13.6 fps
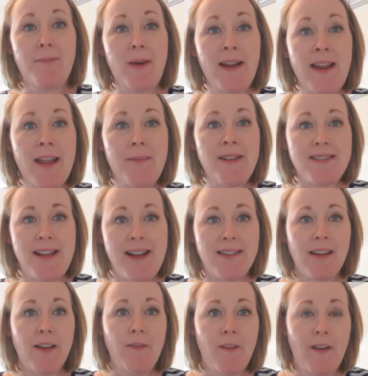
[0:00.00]
My name is
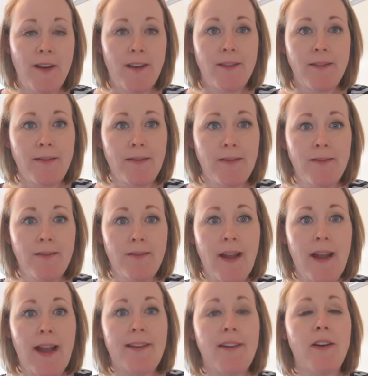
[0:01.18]
Natalie Finnigan,
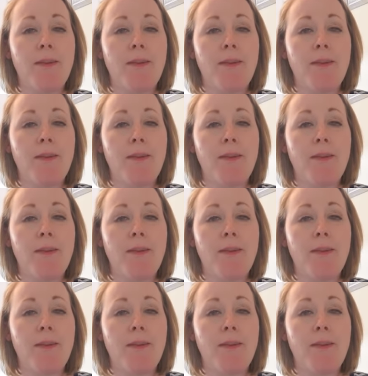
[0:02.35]
and